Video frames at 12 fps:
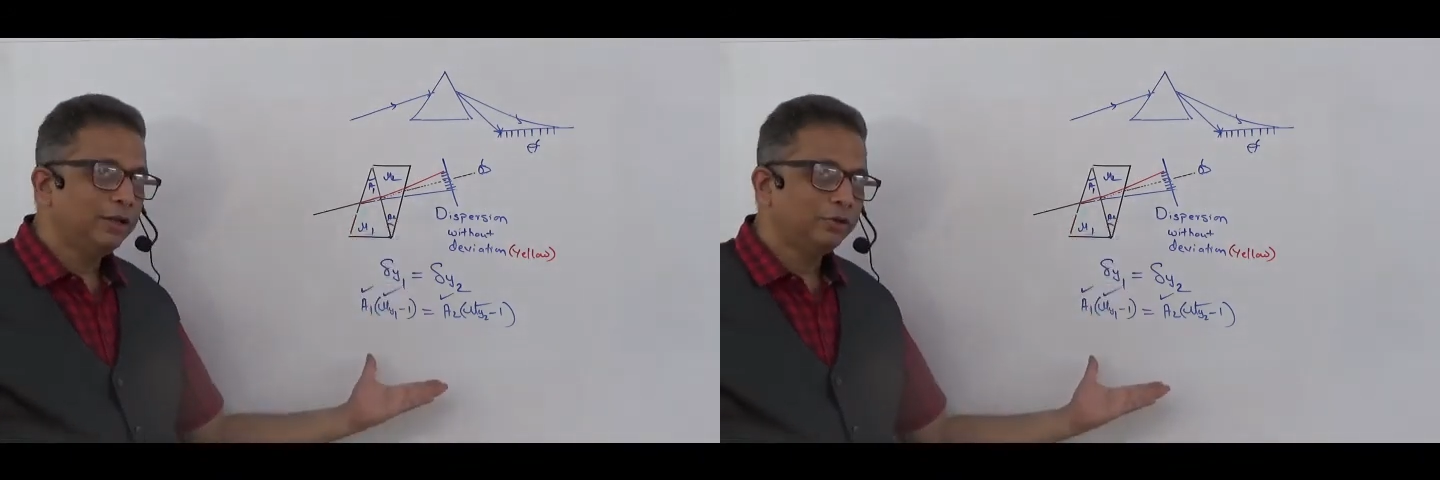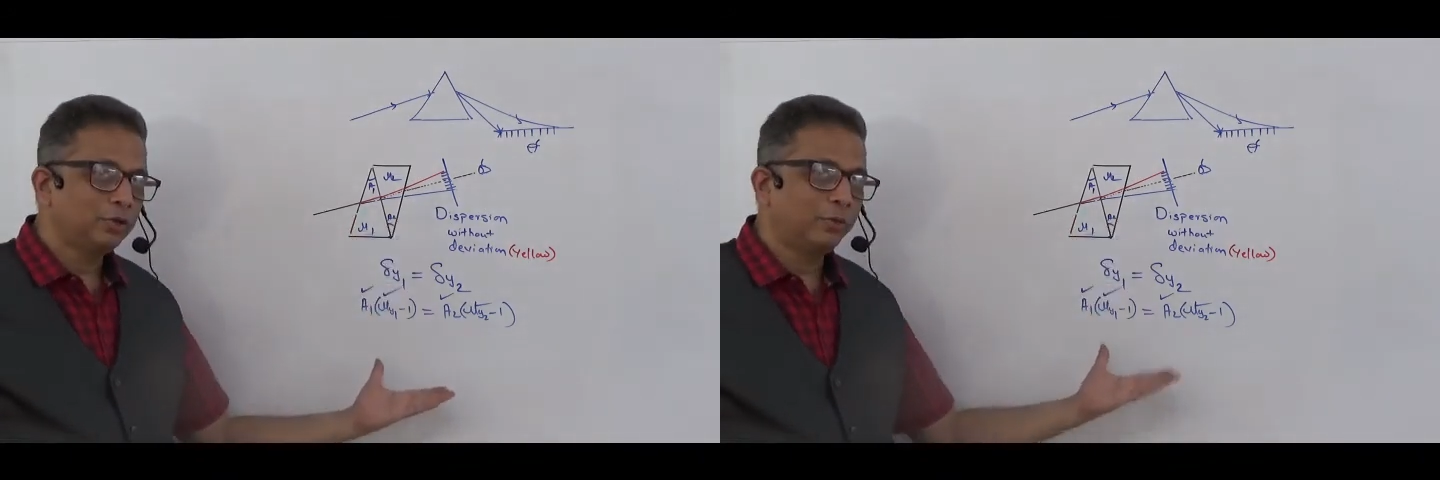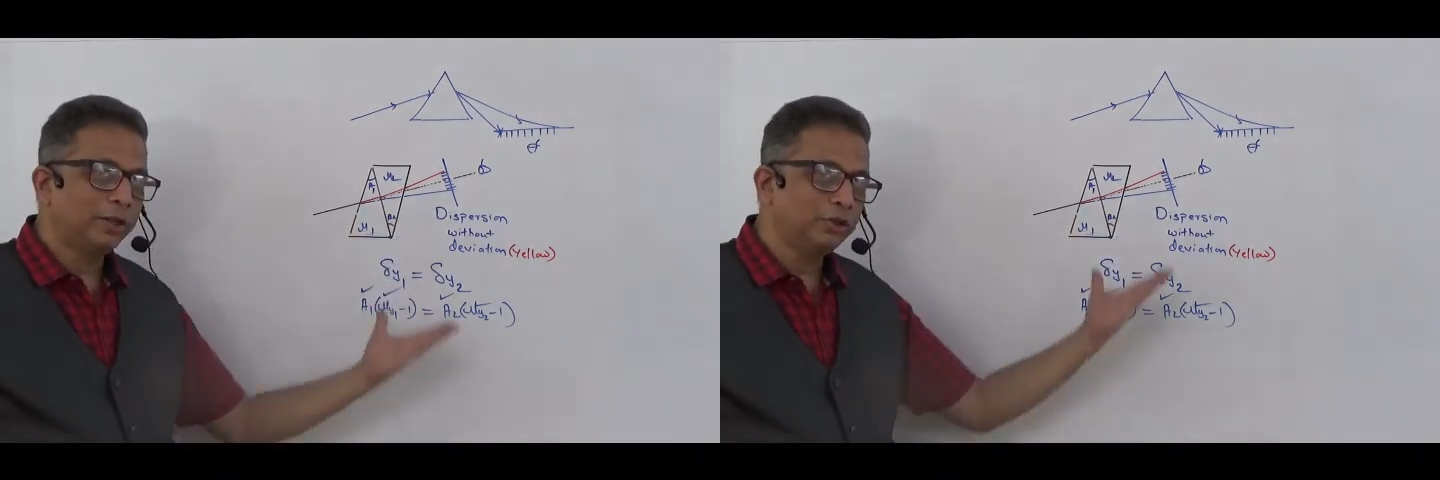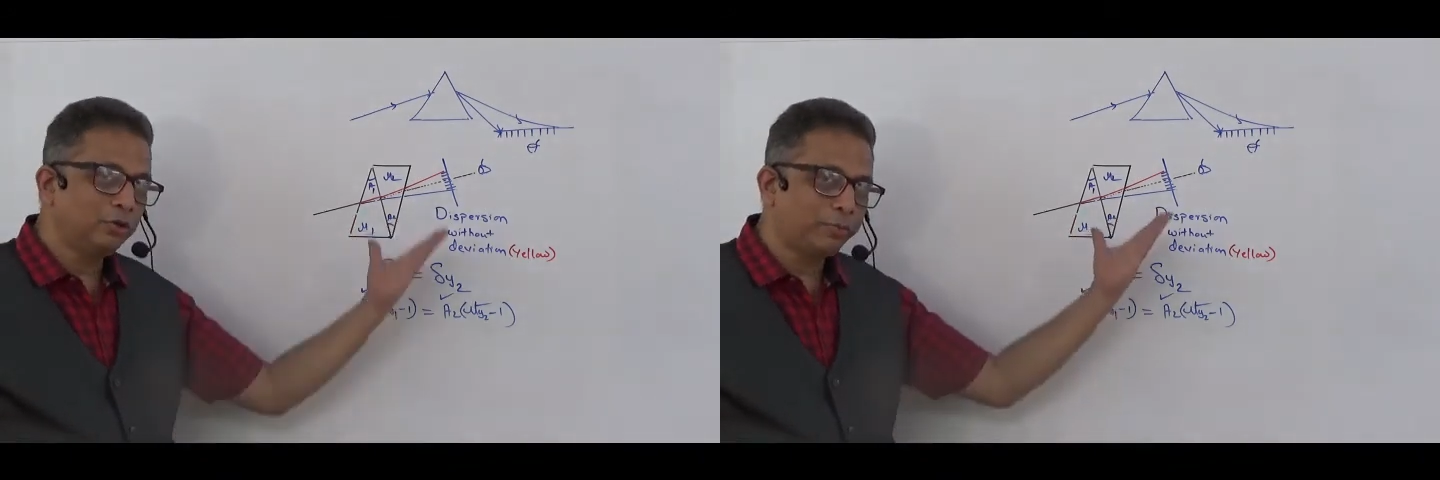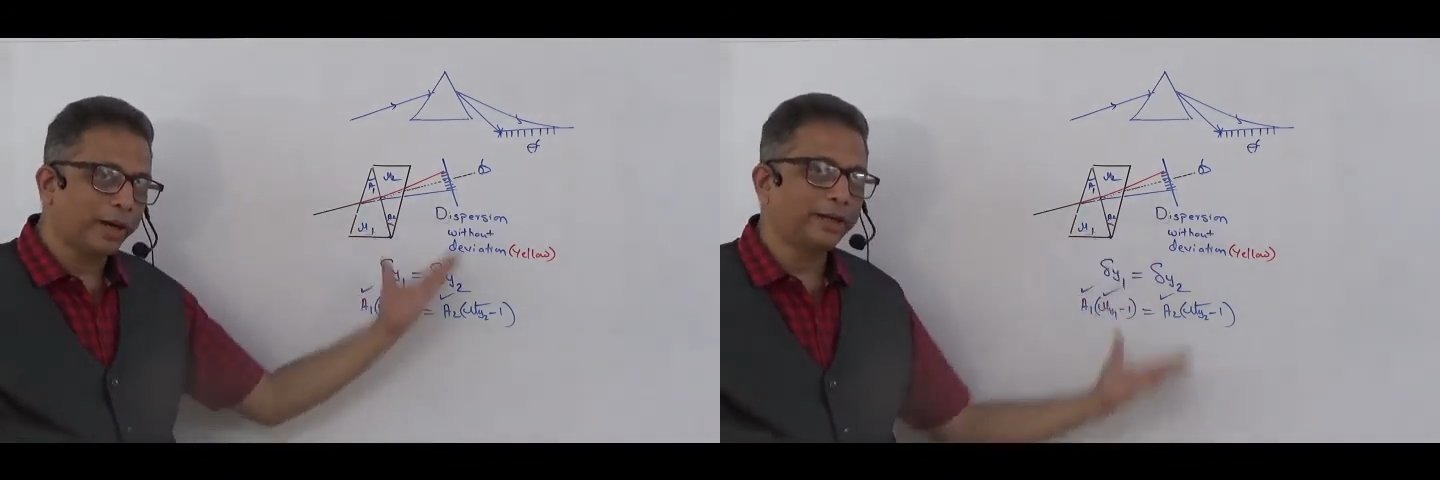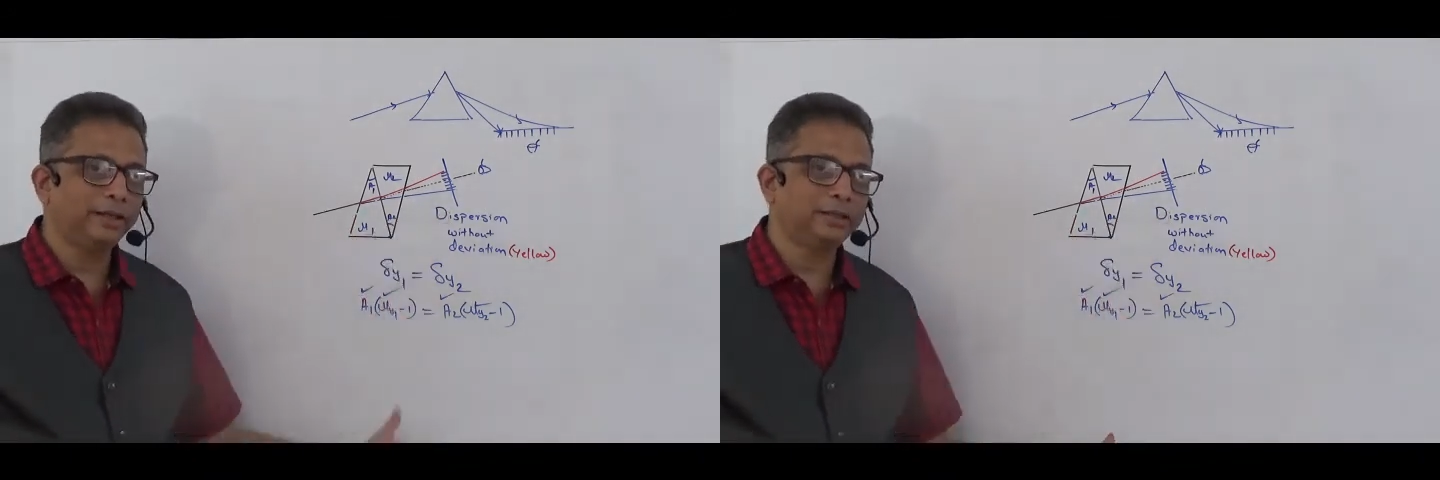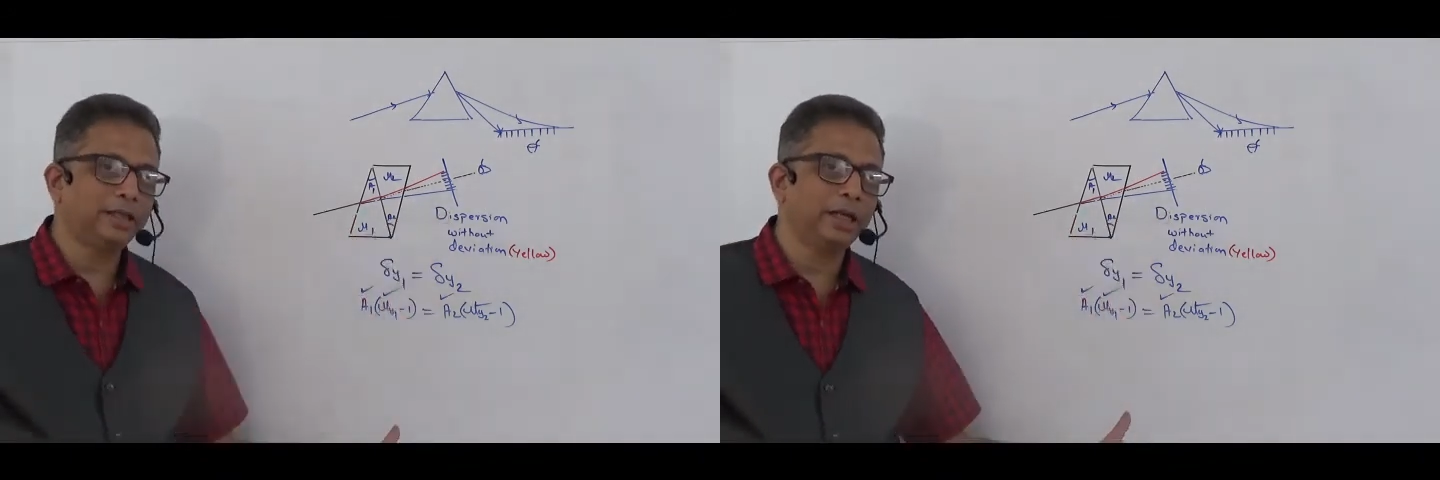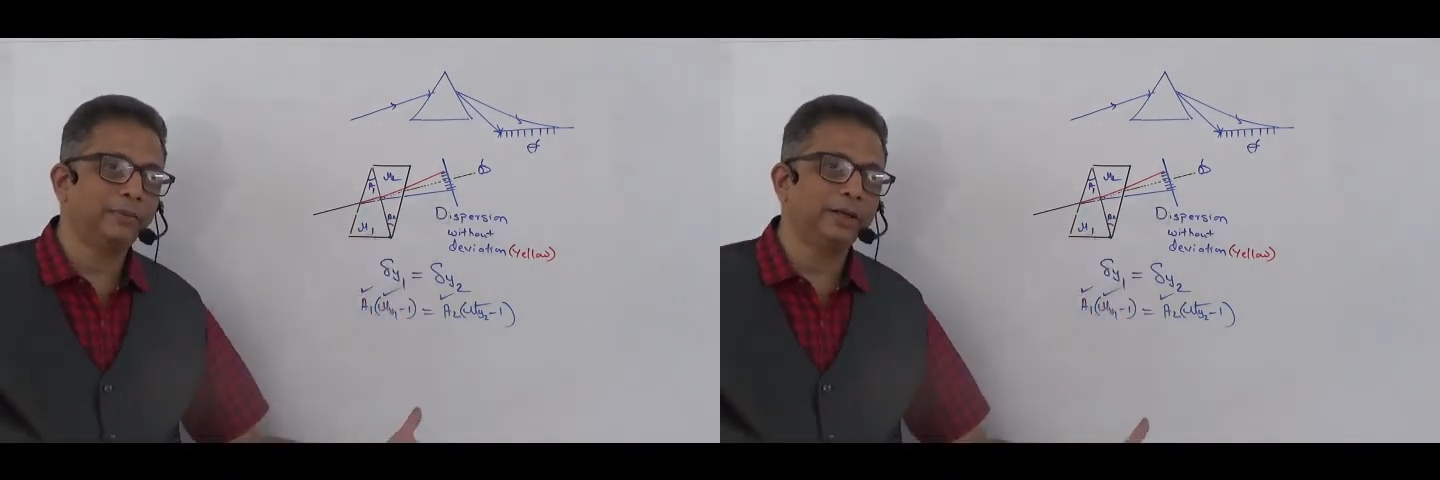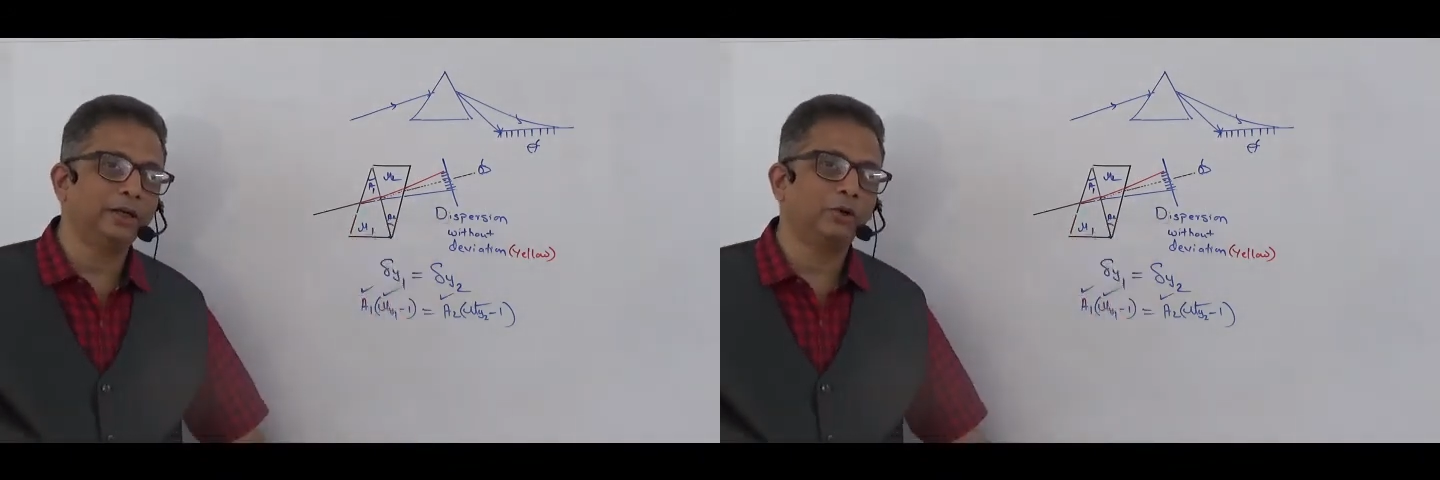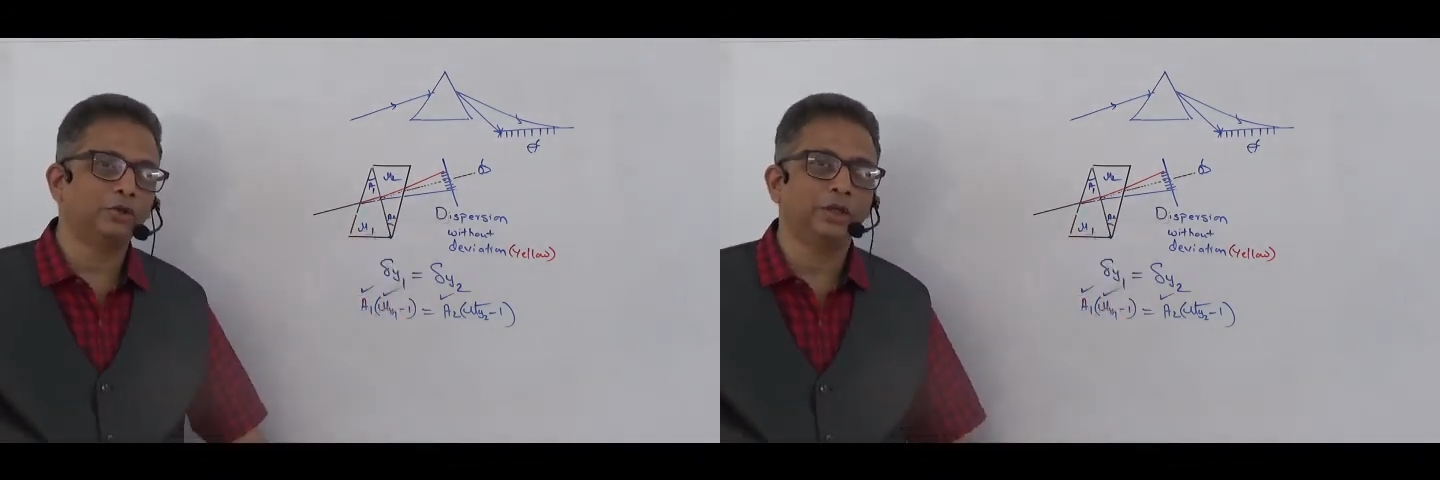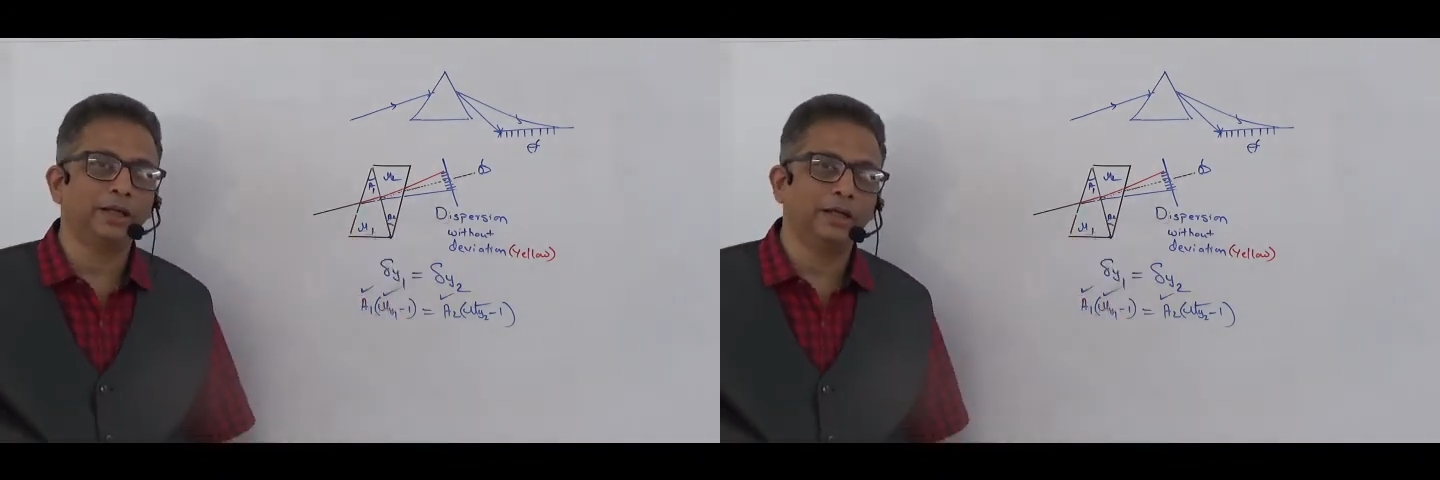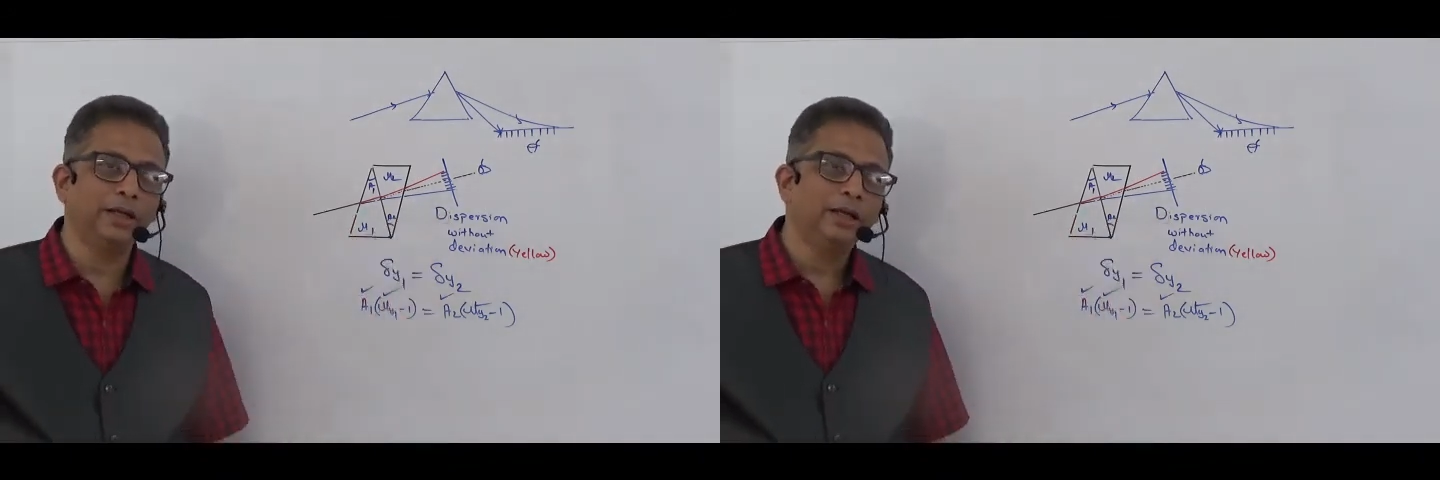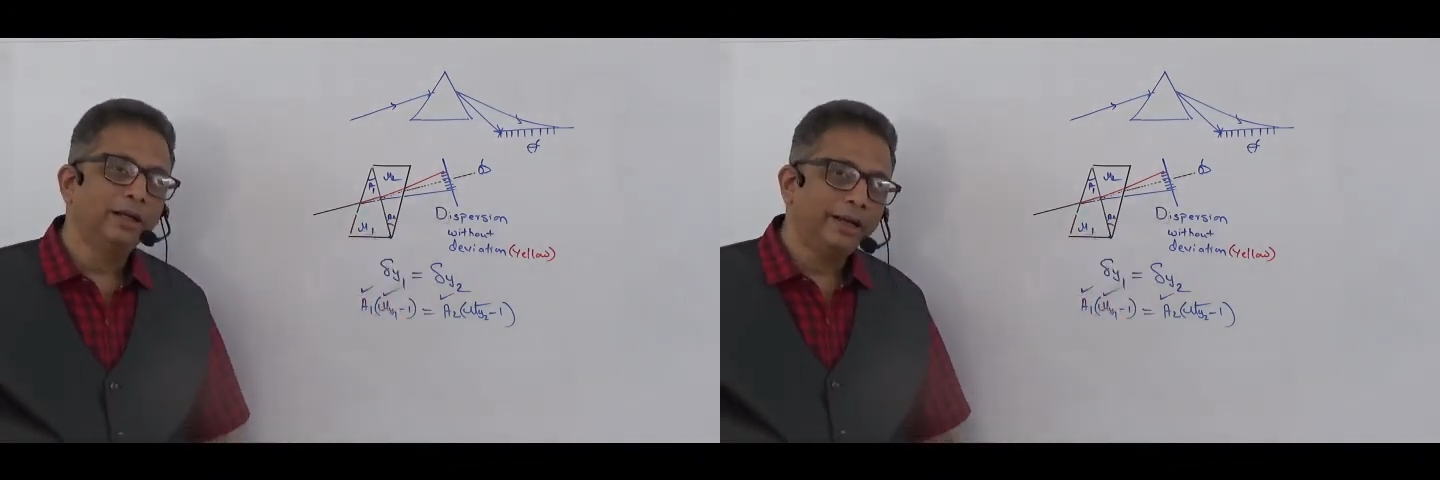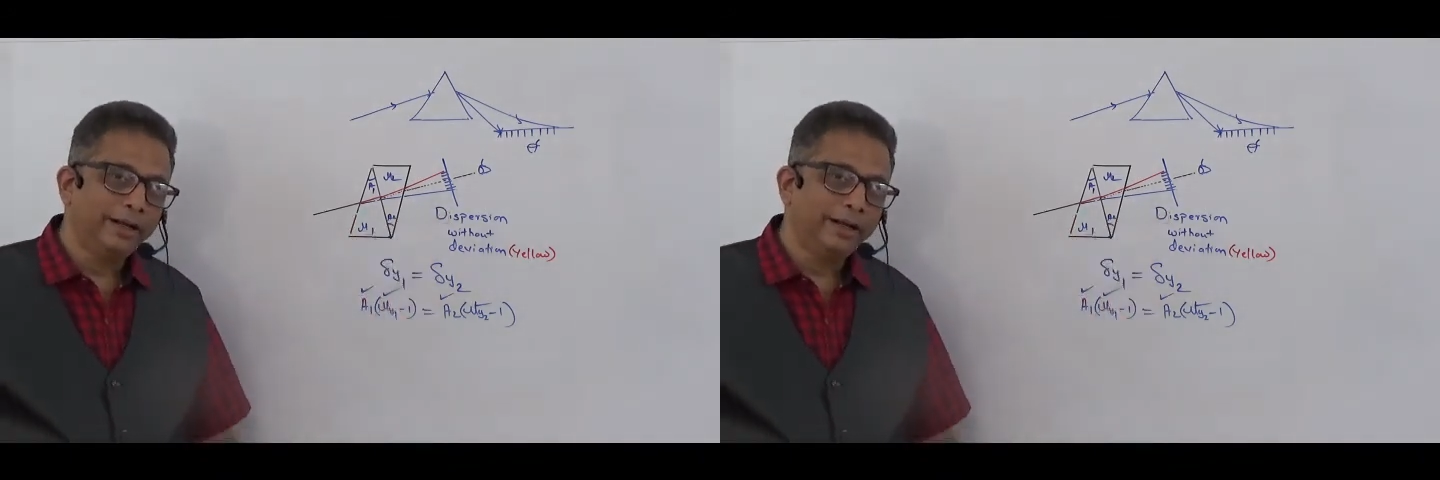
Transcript: So once you practice deriving logically,